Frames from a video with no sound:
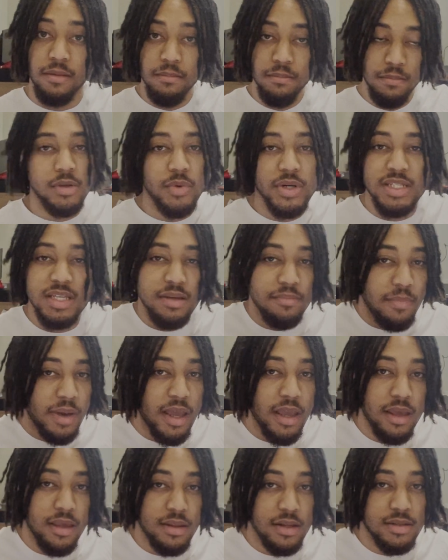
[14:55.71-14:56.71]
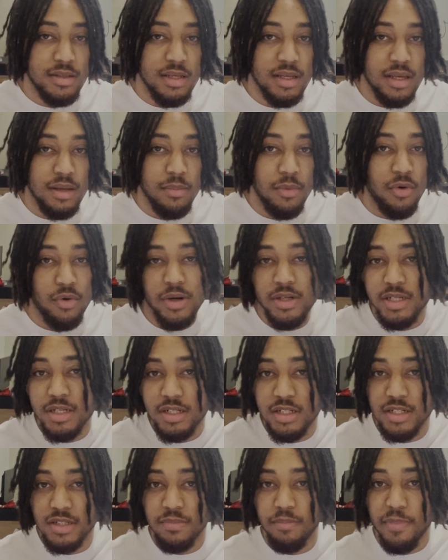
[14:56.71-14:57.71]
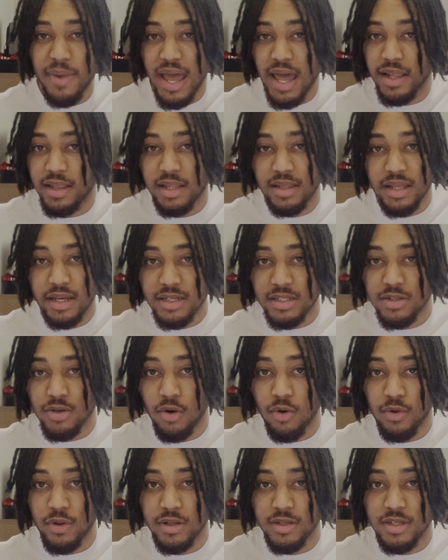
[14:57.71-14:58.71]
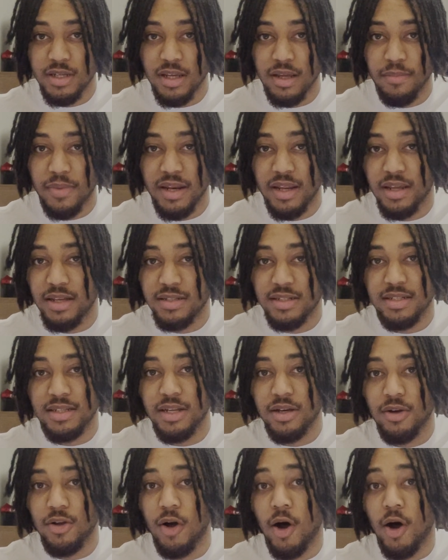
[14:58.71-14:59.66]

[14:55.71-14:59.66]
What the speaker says: So is he making the team, or is he just mad that they stole the team and he's still